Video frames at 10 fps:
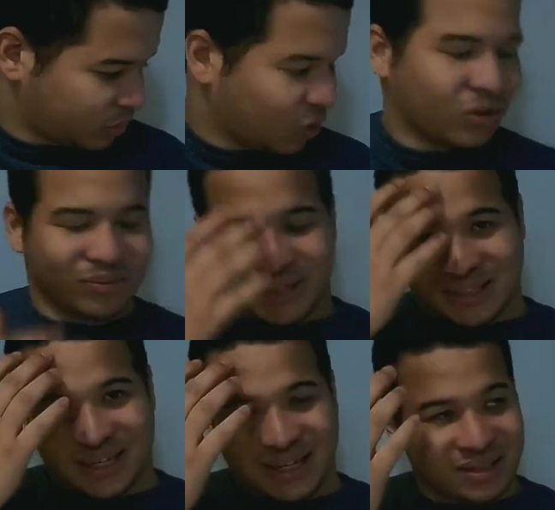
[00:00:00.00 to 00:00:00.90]
Oh, that's
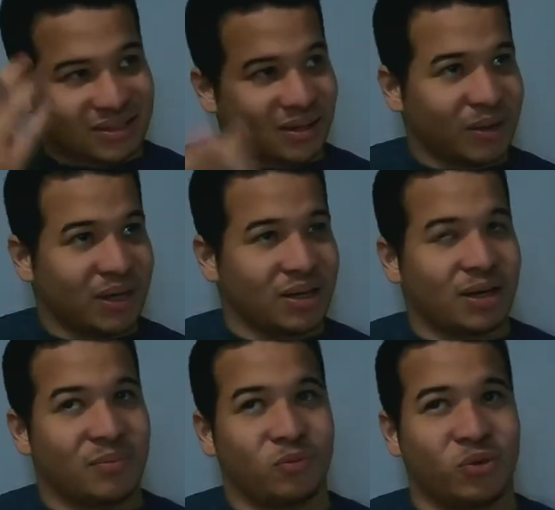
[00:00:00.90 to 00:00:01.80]
a Linux command.
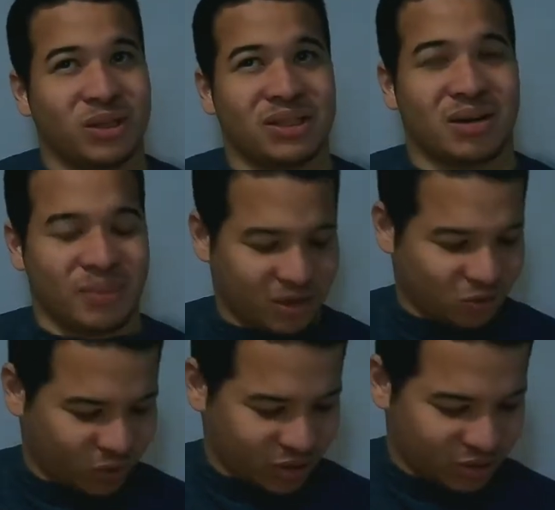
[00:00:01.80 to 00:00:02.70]
What is the command
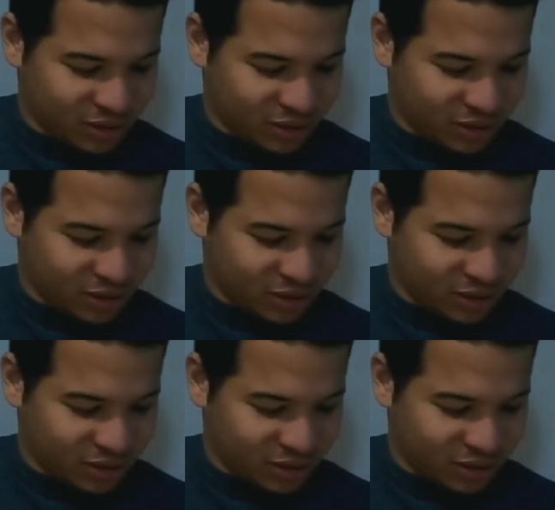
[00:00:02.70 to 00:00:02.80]
on Windows?